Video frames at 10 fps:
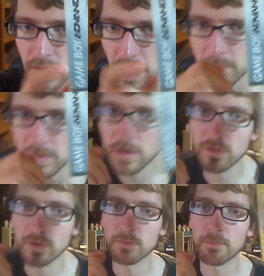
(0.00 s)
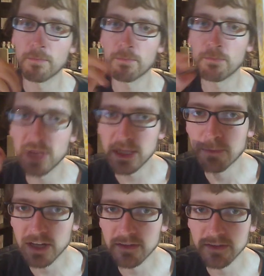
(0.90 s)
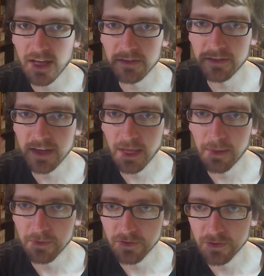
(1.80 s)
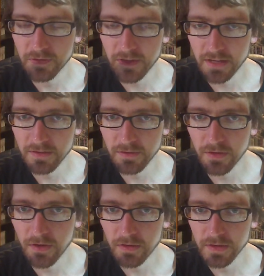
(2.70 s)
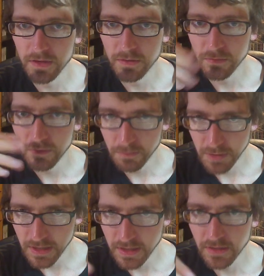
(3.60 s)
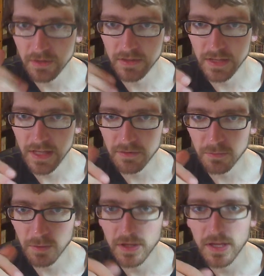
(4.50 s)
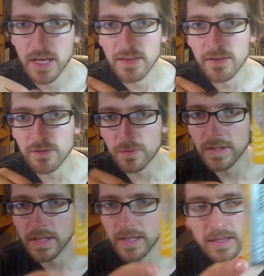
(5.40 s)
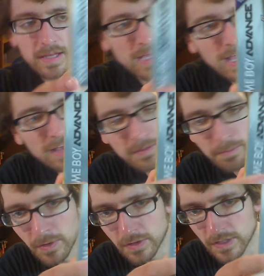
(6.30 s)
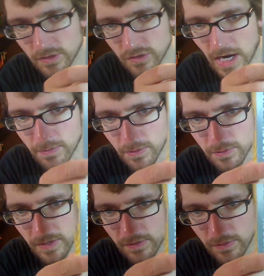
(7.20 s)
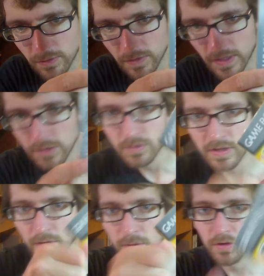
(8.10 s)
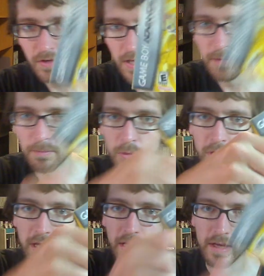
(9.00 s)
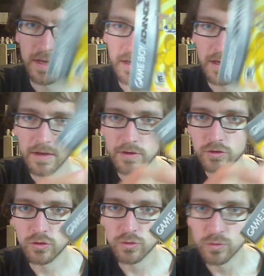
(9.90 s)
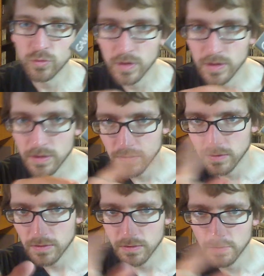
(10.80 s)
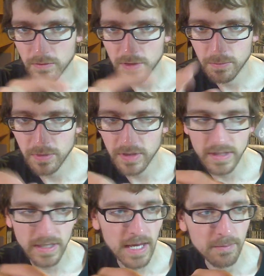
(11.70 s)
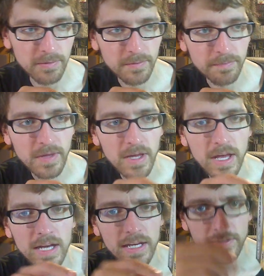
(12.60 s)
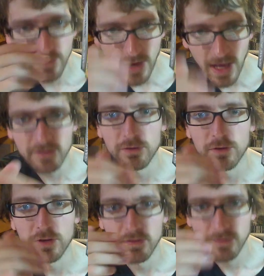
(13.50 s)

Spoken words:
game, you know they're mini bite-sized games, a few seconds long. You beat and go on to the next one. This one has a built-in gyro sensor that you tilt your Game Boy to complete the games. And it gets faster and